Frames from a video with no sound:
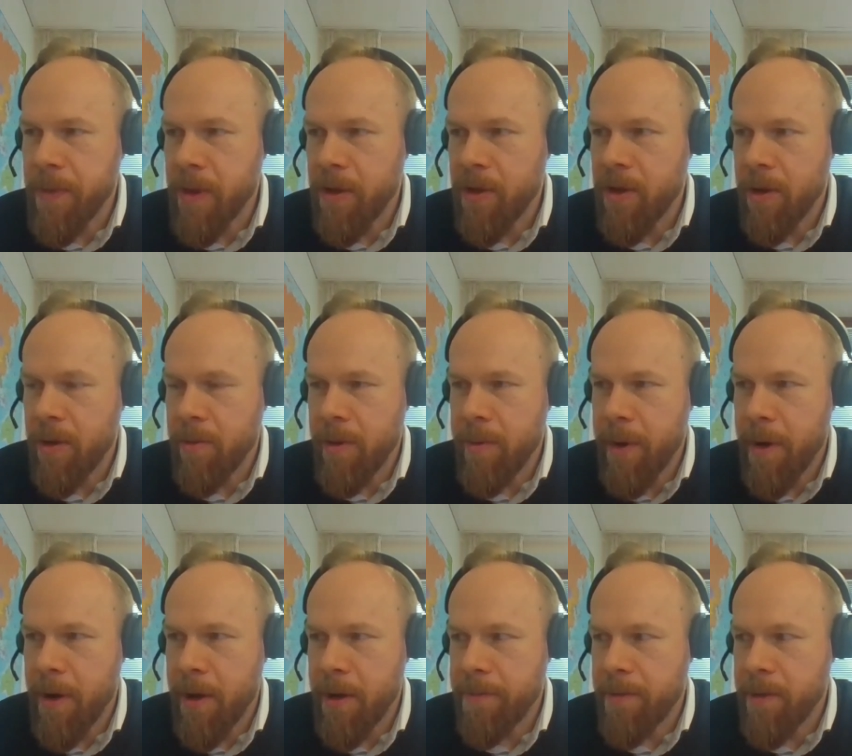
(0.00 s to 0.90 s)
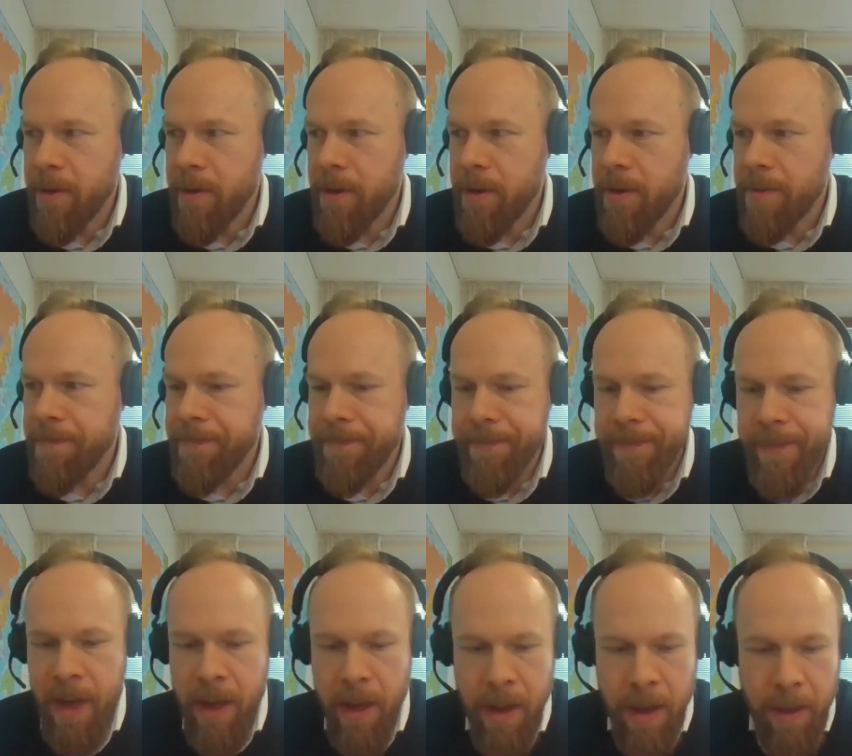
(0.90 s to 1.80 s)
So we're part of the
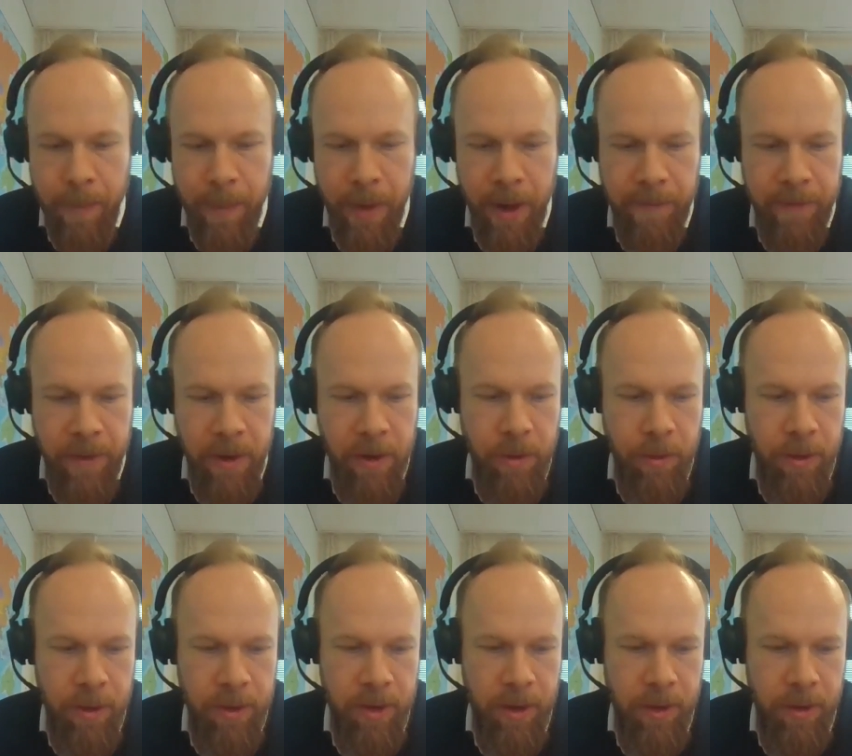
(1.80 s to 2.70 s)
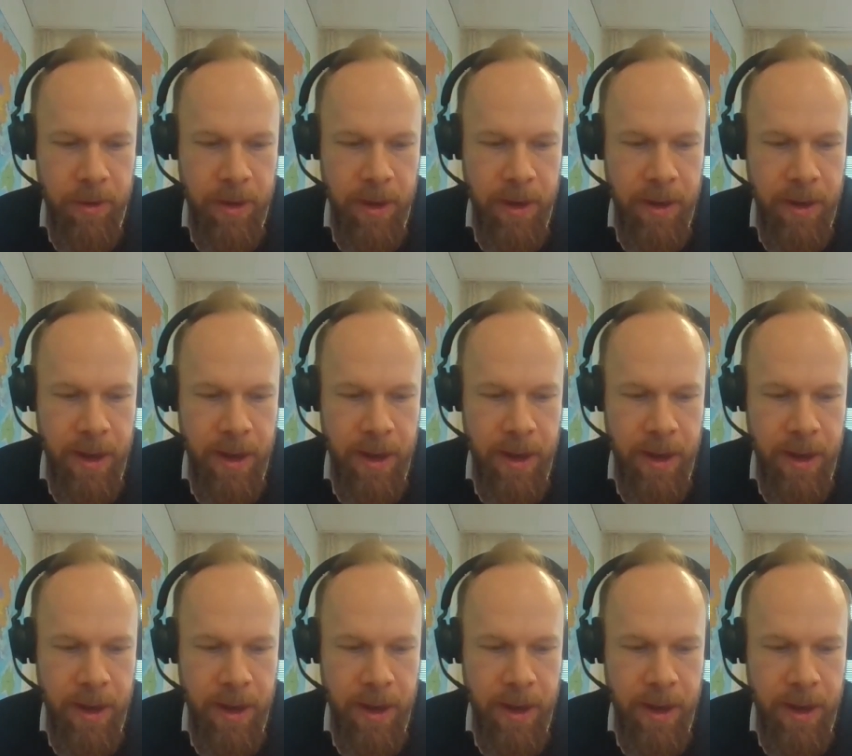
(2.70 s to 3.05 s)
part of the eurozone in